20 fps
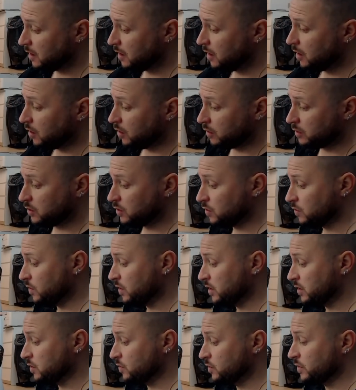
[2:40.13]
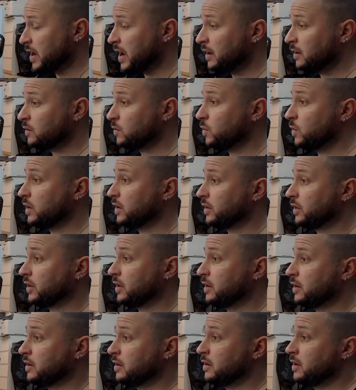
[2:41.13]
onto a new NAND with
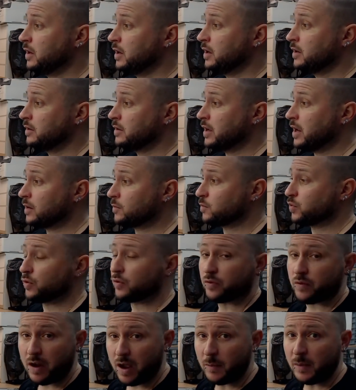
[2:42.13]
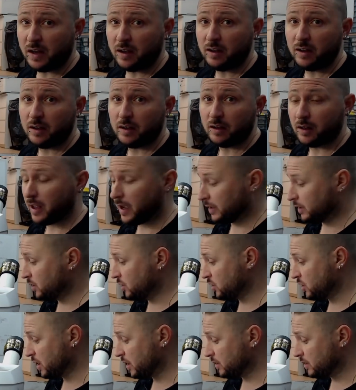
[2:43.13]
a NAND programmer like the
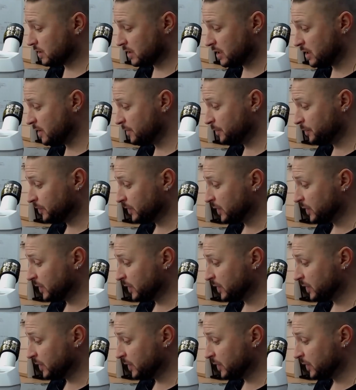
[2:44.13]
JC